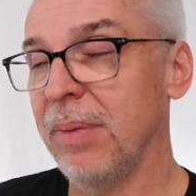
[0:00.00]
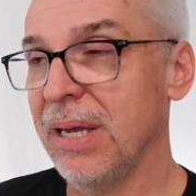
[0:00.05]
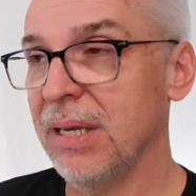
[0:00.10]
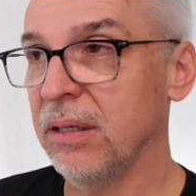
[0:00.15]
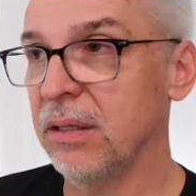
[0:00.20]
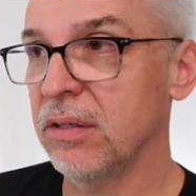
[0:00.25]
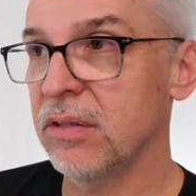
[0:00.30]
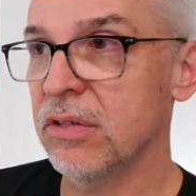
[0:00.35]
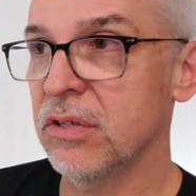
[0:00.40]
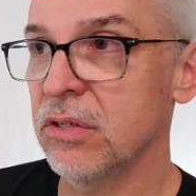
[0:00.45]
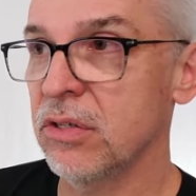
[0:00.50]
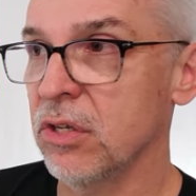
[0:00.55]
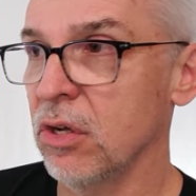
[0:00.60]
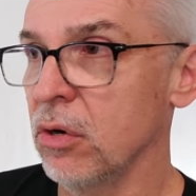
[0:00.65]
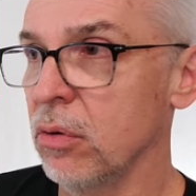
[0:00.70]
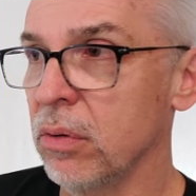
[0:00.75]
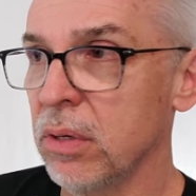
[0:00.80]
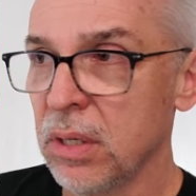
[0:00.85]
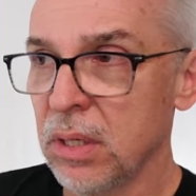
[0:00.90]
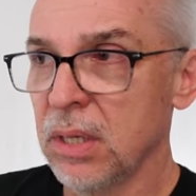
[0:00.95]
maintenance.
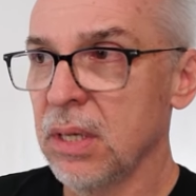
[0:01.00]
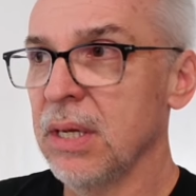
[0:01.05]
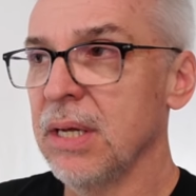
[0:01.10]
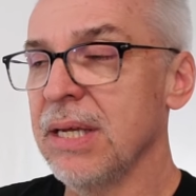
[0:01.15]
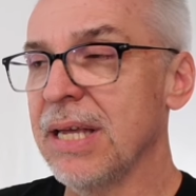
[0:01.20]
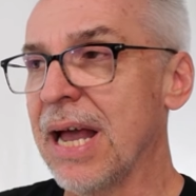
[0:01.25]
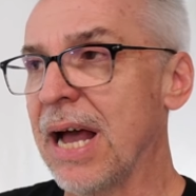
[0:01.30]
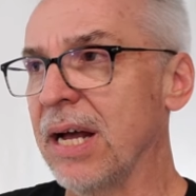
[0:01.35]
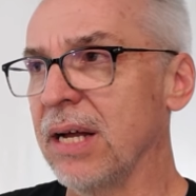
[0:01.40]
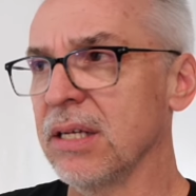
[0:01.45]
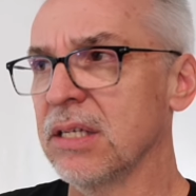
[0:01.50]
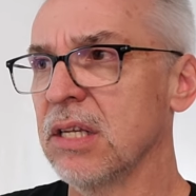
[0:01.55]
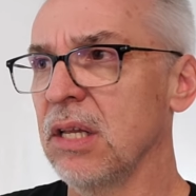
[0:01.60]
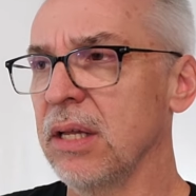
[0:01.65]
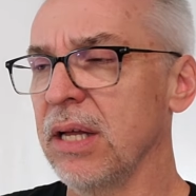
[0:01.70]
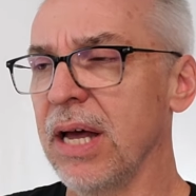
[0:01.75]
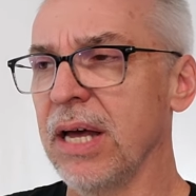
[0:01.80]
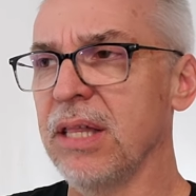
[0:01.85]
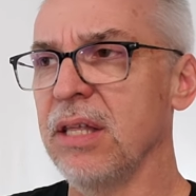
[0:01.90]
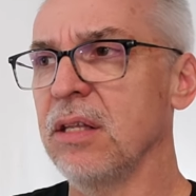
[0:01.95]
So yeah,
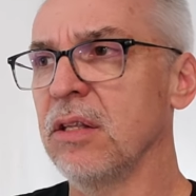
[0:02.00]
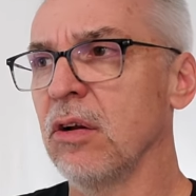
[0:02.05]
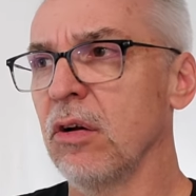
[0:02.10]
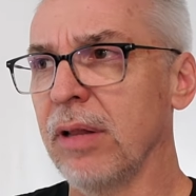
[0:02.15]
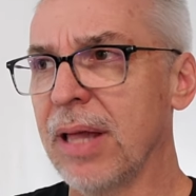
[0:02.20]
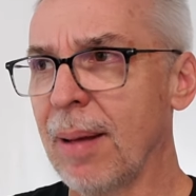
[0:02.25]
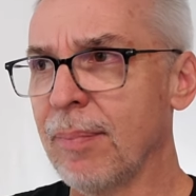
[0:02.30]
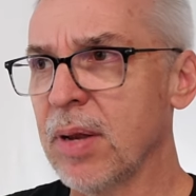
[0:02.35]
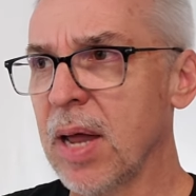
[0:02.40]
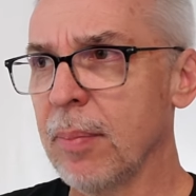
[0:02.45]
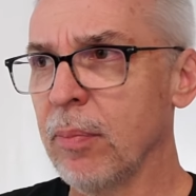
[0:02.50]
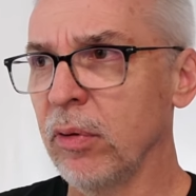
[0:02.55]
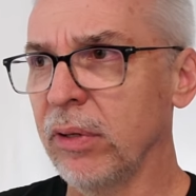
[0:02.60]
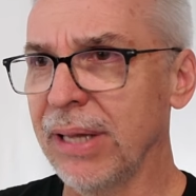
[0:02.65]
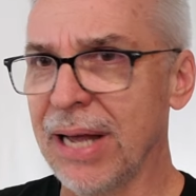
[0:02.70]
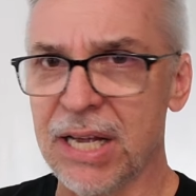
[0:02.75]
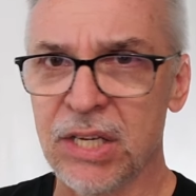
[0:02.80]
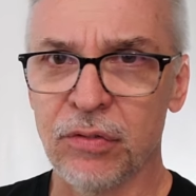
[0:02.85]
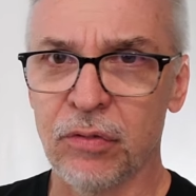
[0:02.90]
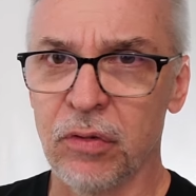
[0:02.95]
I think your laptop will
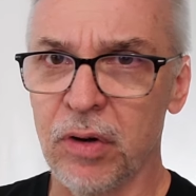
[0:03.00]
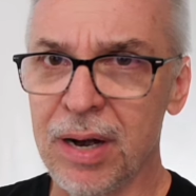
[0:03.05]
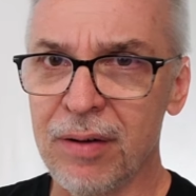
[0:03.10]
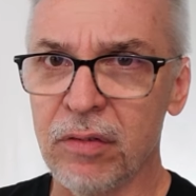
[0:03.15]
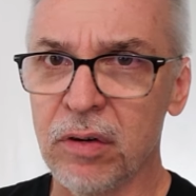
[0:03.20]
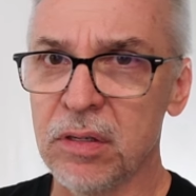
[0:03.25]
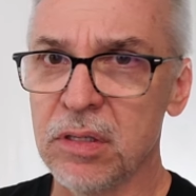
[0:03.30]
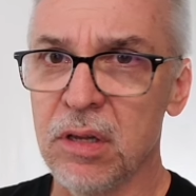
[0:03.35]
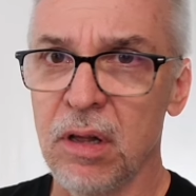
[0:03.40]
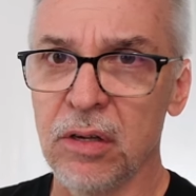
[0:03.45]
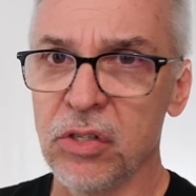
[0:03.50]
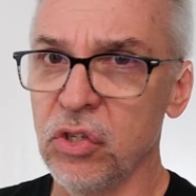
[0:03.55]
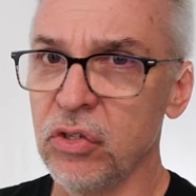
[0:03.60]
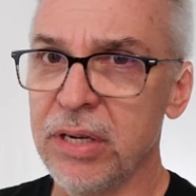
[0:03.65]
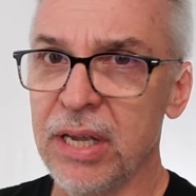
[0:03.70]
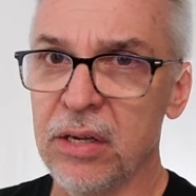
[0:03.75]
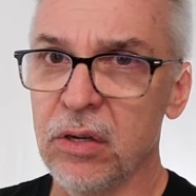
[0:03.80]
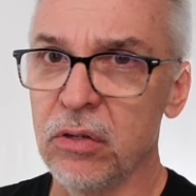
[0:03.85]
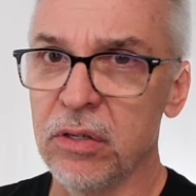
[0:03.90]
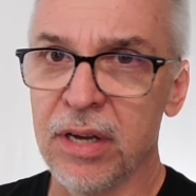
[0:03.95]
last forever as long as you
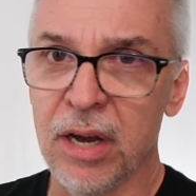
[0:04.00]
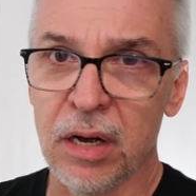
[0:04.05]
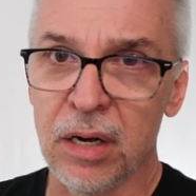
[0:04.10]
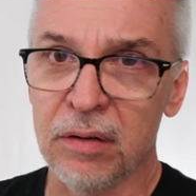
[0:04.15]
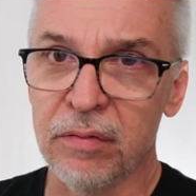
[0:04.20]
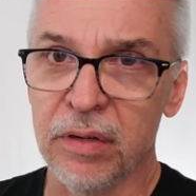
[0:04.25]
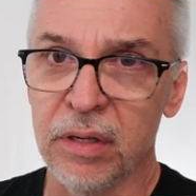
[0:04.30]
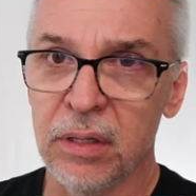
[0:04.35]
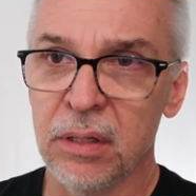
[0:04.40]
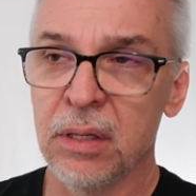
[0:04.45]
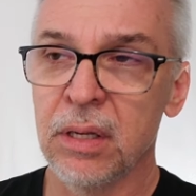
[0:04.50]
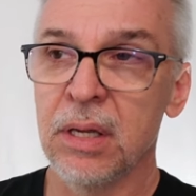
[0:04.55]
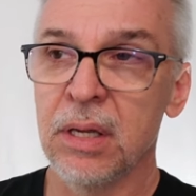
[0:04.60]
take good care of it.